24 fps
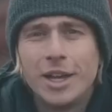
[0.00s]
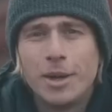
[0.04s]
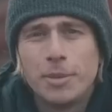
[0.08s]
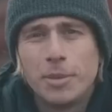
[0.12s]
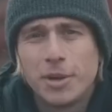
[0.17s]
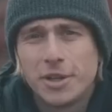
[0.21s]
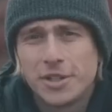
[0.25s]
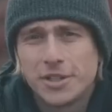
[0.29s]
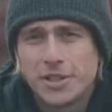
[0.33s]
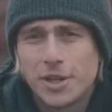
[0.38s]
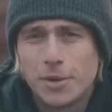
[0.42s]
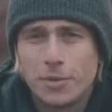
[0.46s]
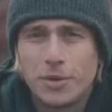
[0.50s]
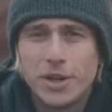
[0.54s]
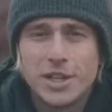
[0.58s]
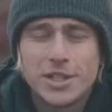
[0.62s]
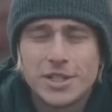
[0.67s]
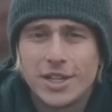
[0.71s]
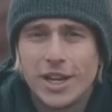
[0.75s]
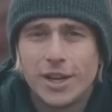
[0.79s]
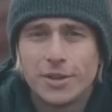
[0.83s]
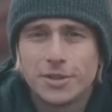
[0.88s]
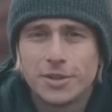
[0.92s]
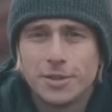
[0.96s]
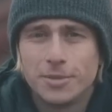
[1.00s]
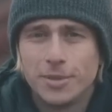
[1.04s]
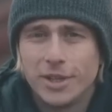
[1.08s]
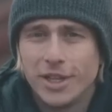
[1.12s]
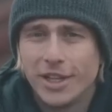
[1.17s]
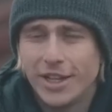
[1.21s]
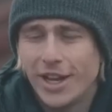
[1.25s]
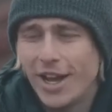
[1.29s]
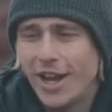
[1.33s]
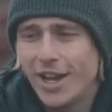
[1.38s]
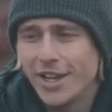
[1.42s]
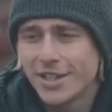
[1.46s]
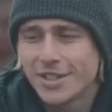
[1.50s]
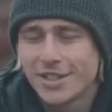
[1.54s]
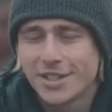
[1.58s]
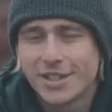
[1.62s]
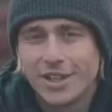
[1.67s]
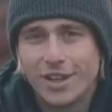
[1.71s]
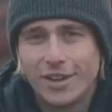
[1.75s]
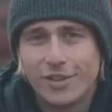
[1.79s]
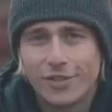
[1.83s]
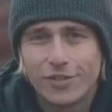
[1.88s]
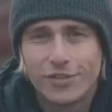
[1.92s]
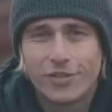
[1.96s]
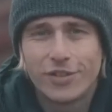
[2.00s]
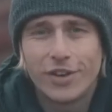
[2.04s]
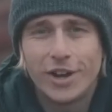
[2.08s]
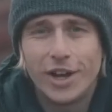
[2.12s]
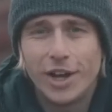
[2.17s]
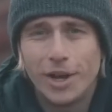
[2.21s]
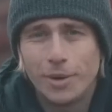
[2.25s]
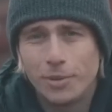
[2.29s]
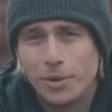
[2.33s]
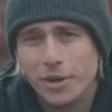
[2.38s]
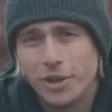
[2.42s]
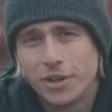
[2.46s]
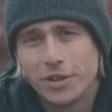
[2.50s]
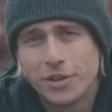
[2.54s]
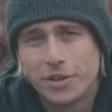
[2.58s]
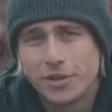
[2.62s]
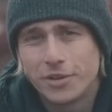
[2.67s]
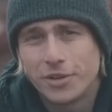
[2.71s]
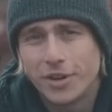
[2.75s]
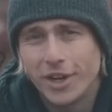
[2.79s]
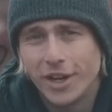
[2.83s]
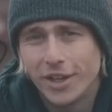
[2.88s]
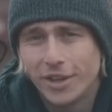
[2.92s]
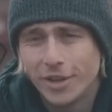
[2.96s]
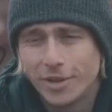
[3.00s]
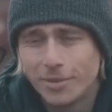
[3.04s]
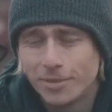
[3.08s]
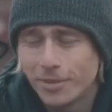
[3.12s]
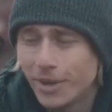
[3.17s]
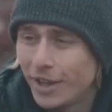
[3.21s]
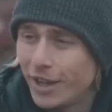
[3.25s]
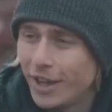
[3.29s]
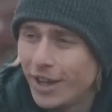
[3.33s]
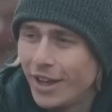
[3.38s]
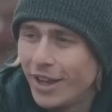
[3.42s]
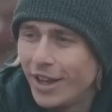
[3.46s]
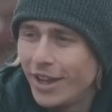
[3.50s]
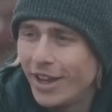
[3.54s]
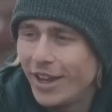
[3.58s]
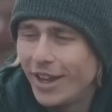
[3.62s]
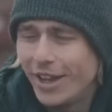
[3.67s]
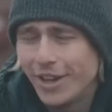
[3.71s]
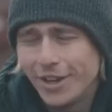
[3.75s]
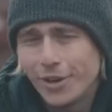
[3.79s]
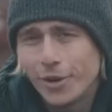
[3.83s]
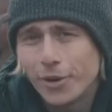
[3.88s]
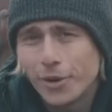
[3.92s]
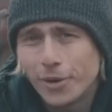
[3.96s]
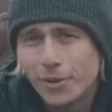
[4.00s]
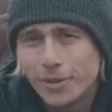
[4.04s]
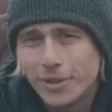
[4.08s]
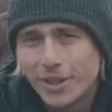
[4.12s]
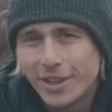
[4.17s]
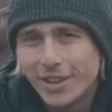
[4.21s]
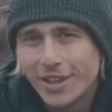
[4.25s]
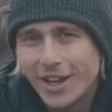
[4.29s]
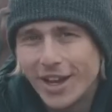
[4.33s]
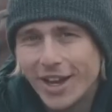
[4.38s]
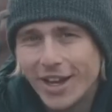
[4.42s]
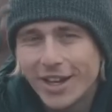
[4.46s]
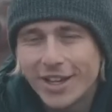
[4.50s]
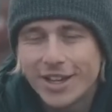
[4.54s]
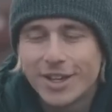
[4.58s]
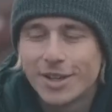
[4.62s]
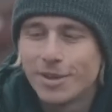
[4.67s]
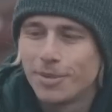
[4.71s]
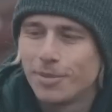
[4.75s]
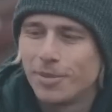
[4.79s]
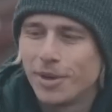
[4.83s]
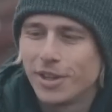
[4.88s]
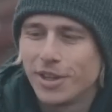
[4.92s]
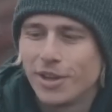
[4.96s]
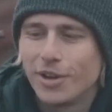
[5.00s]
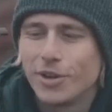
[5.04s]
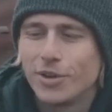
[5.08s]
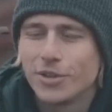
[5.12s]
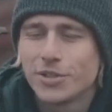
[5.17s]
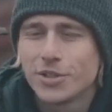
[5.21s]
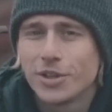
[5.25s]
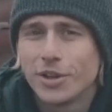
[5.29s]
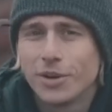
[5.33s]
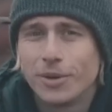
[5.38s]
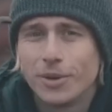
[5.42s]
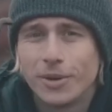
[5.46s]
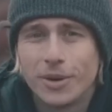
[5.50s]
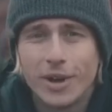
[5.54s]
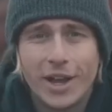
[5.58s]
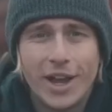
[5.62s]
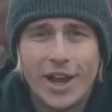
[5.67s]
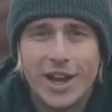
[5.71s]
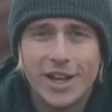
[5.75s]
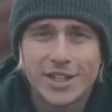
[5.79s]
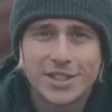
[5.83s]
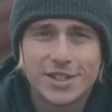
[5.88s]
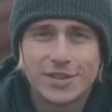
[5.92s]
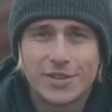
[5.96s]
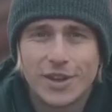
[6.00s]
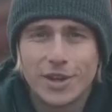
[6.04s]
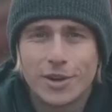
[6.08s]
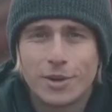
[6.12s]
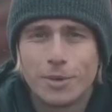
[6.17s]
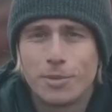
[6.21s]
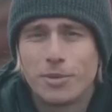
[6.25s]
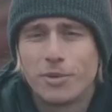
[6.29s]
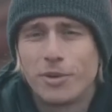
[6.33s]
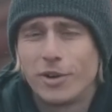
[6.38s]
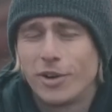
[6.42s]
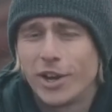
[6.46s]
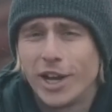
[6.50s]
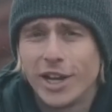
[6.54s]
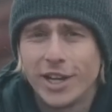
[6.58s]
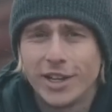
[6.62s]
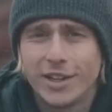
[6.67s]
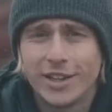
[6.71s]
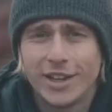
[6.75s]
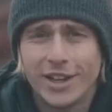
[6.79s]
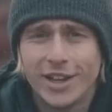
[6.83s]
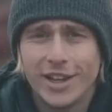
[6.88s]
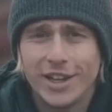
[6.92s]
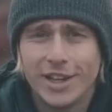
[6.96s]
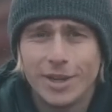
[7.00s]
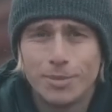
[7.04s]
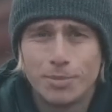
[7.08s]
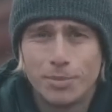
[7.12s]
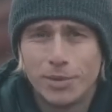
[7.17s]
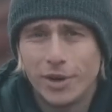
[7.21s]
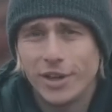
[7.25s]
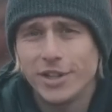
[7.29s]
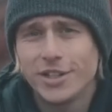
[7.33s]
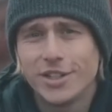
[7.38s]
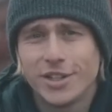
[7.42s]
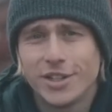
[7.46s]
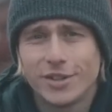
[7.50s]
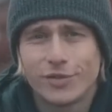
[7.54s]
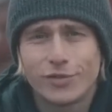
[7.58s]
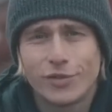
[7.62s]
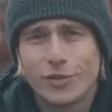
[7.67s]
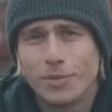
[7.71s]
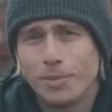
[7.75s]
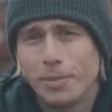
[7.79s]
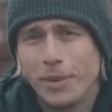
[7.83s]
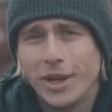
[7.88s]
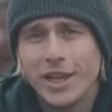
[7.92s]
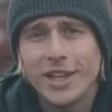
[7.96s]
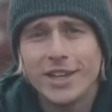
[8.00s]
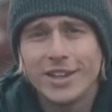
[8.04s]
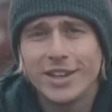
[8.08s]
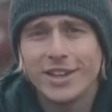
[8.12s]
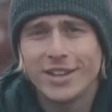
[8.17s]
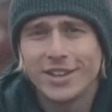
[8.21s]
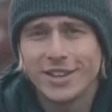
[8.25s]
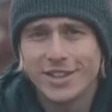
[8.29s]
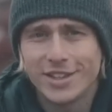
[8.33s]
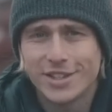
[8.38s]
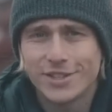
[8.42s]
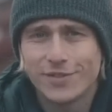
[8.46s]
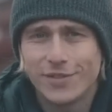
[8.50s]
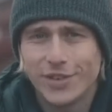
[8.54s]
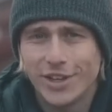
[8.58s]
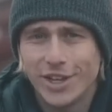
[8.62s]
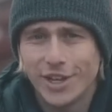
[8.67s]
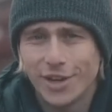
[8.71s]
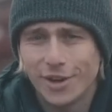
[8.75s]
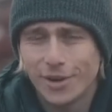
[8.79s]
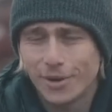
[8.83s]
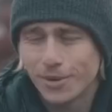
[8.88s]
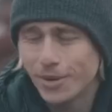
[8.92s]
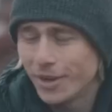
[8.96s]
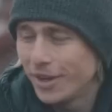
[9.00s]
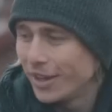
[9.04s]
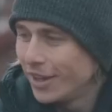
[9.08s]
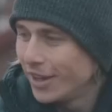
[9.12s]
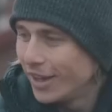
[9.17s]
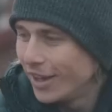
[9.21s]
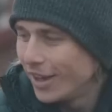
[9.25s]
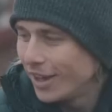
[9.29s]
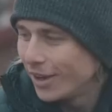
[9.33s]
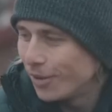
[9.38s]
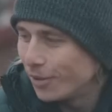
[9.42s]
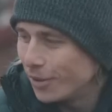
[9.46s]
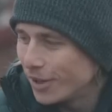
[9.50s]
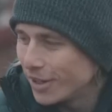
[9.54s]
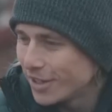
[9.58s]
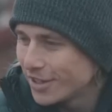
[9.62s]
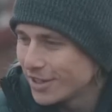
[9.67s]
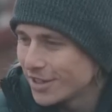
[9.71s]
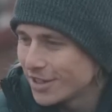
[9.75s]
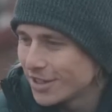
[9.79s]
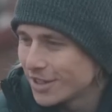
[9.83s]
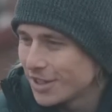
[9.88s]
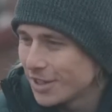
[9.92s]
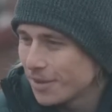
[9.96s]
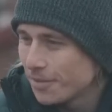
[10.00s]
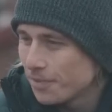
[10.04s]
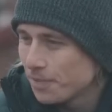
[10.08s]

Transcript: because they reached out to me and asked if I wanted to try them. And not only that, but they also asked if they could provide a budget for making this video, which,